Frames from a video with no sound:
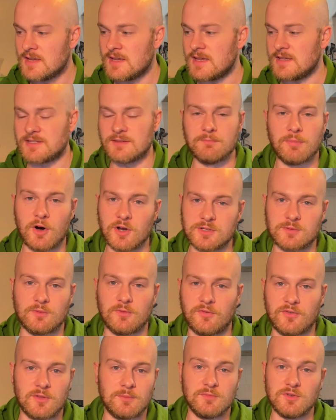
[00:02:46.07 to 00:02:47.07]
it's impossible
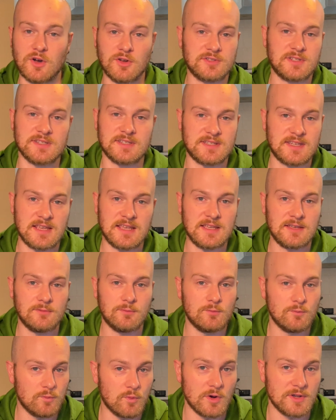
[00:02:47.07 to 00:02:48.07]
for them not to
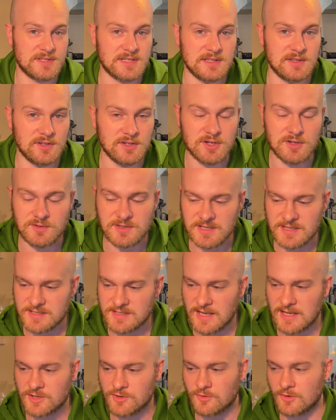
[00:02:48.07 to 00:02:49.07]
see what's in the news,
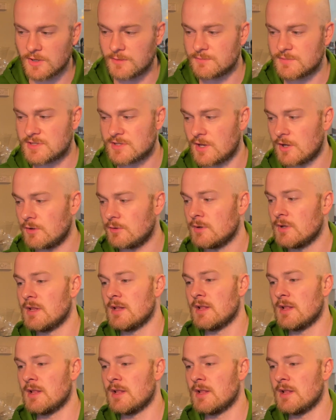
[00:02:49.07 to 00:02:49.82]
etc. So